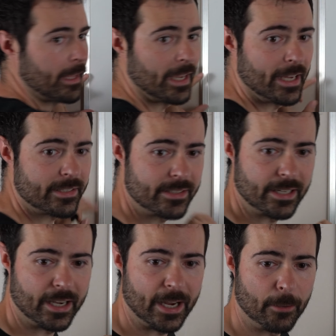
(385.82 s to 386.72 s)

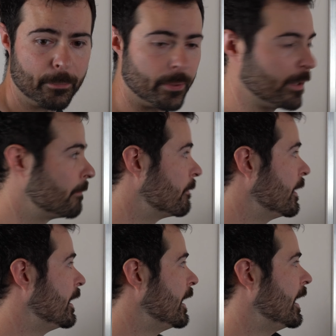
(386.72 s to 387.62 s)
SDI output,
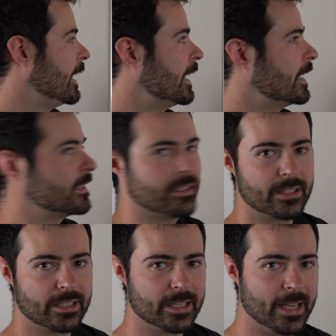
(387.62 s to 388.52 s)
and
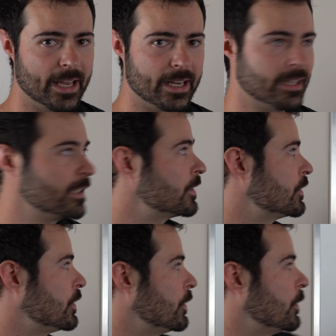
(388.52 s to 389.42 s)
get it
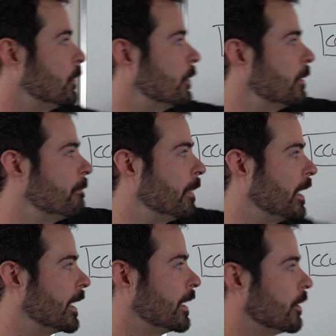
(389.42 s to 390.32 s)
to
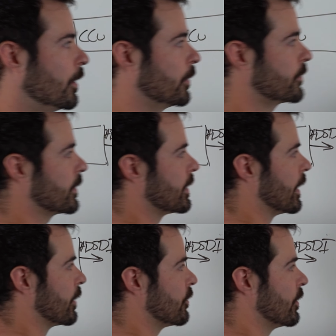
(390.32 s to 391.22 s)
my
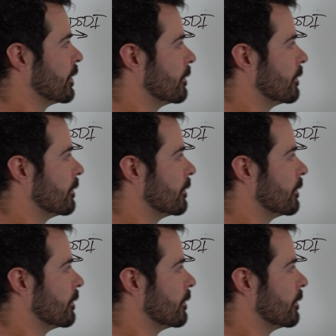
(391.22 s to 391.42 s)
Ultritouch.